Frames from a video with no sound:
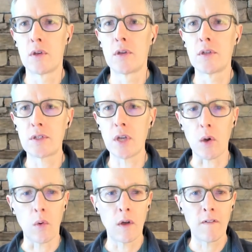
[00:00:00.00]

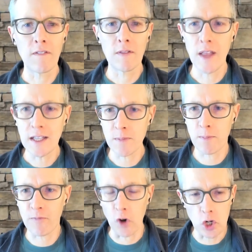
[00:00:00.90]
So let's
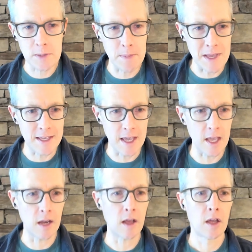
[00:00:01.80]
first
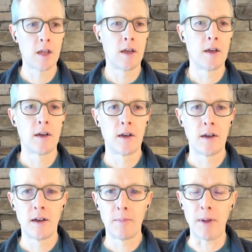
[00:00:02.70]
begin
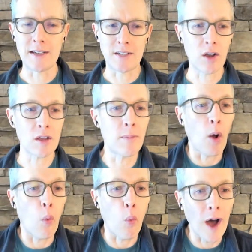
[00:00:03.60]
by talking
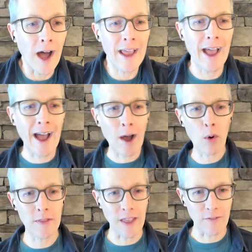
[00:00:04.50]
about how
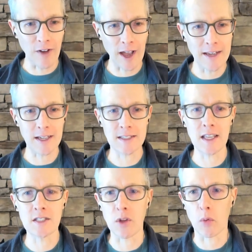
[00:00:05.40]
did they find us
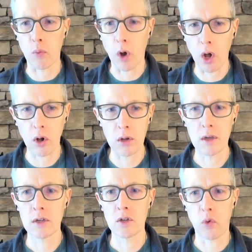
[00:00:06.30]
is the wrong
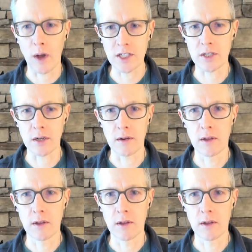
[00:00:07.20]
question.